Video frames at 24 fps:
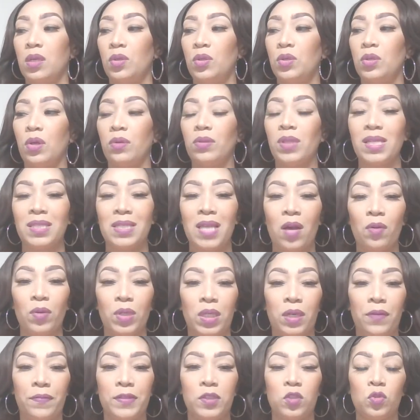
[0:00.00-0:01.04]
you know, that's how he
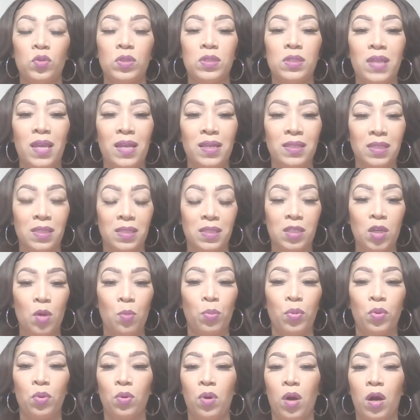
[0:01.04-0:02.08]
give it to us, as a
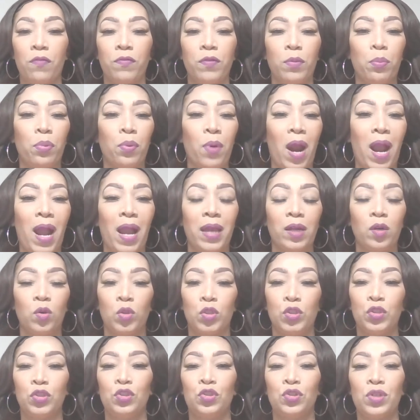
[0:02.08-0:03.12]
symbol of a bride,
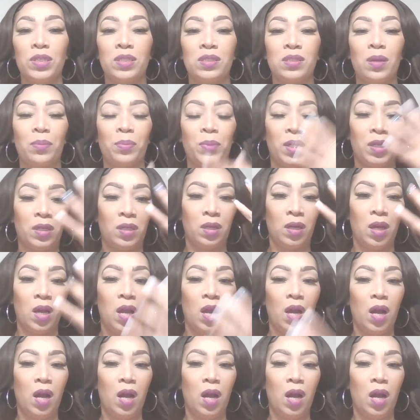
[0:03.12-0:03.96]
or you're dressed up in